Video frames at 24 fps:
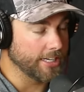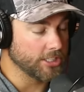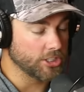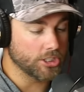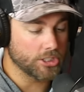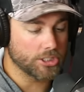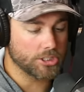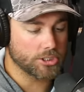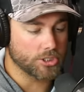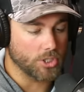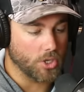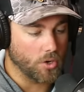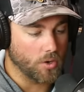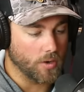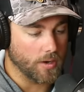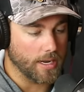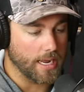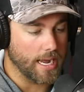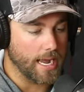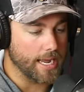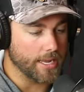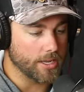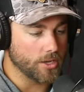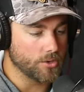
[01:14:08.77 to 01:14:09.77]
I just saw a
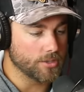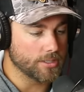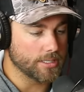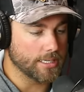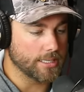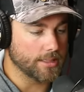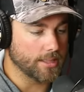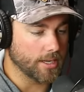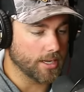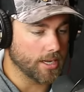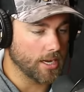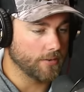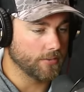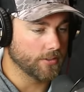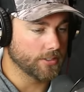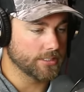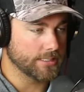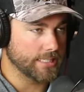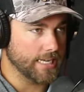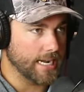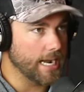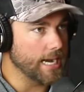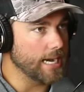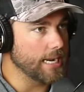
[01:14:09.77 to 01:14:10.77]
guy using the cover
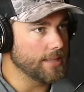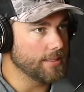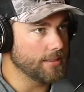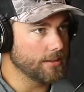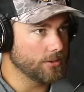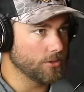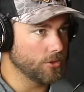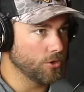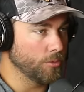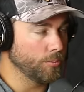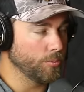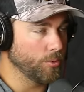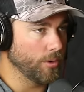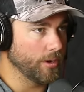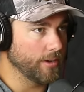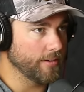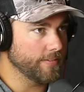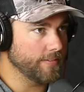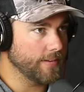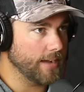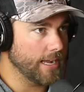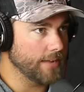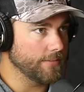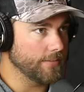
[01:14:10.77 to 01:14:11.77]
scat in the
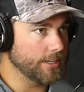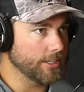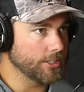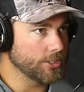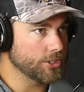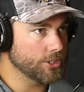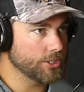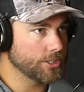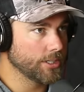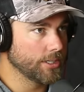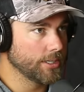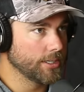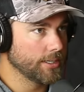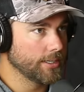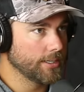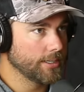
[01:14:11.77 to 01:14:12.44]
2.5 inch